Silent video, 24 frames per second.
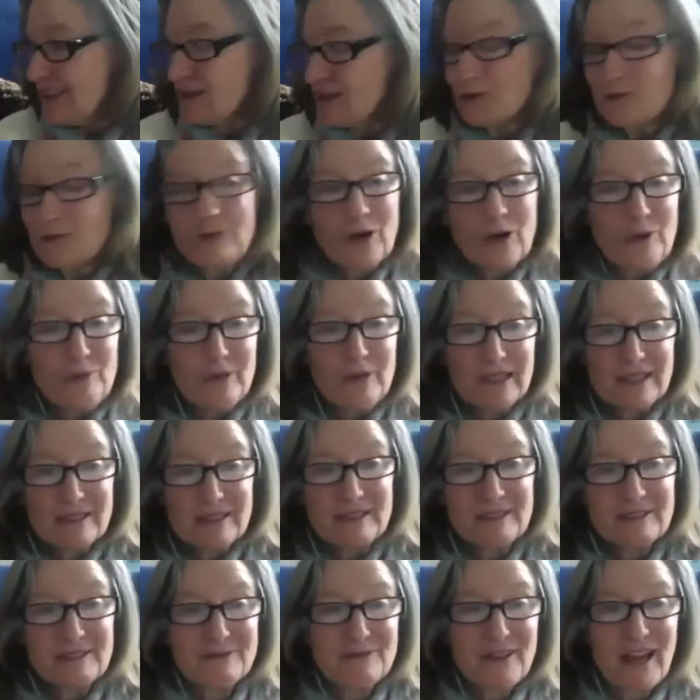robot
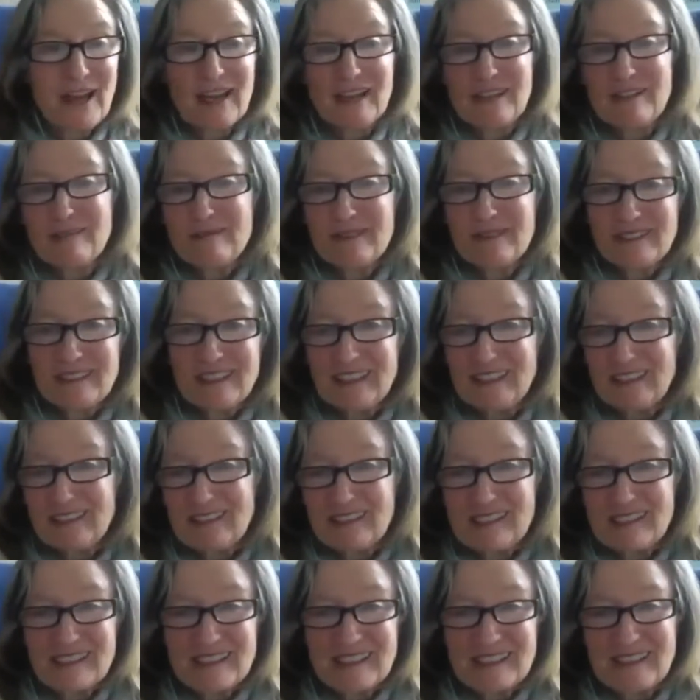vacuum
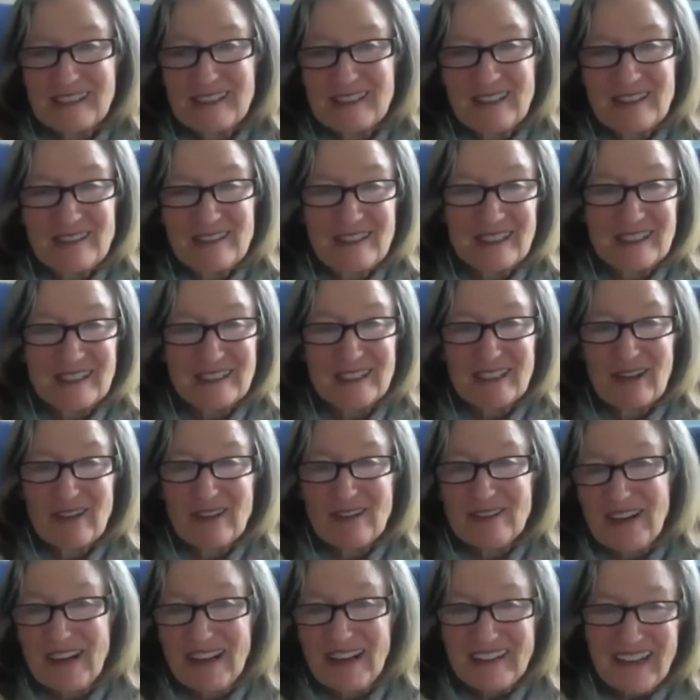cleaners, that go
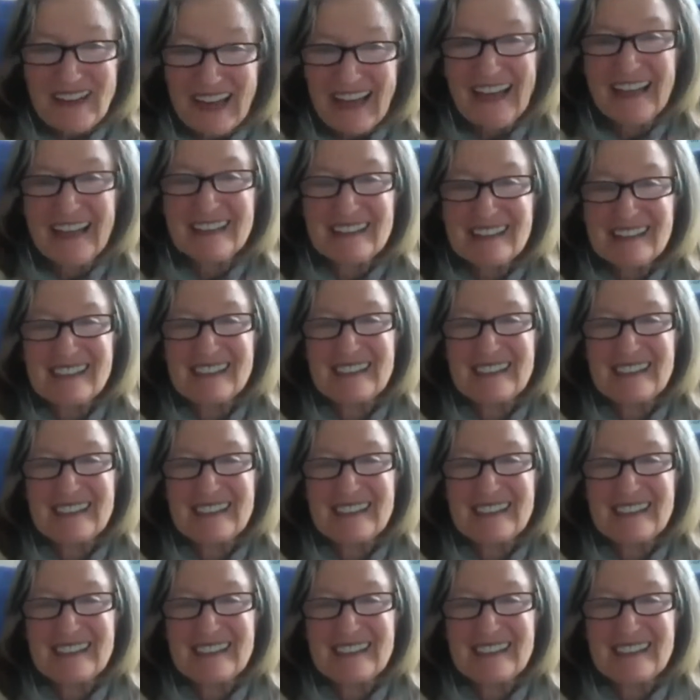around the house